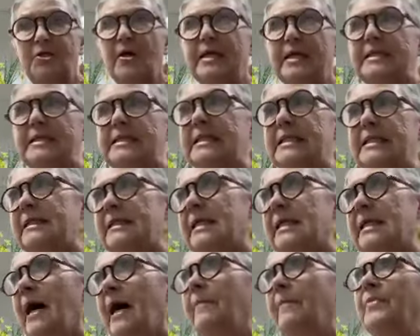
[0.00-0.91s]
I can see it
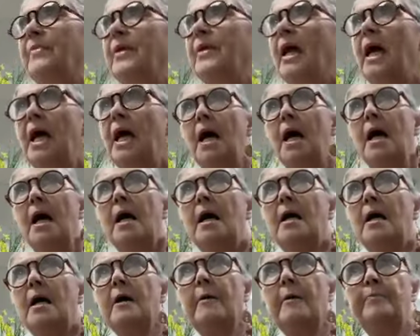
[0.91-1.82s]
zap.
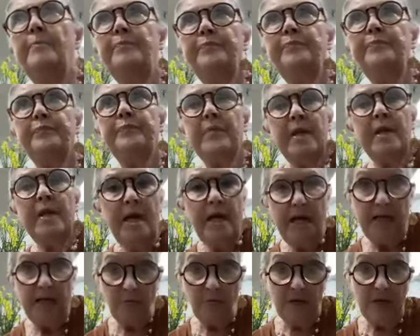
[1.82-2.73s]
And
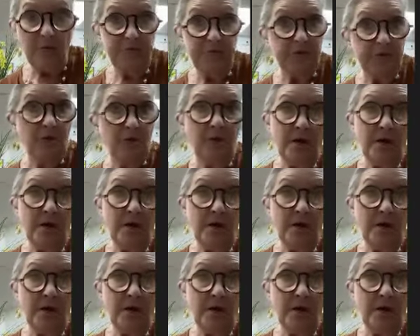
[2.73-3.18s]
it will help to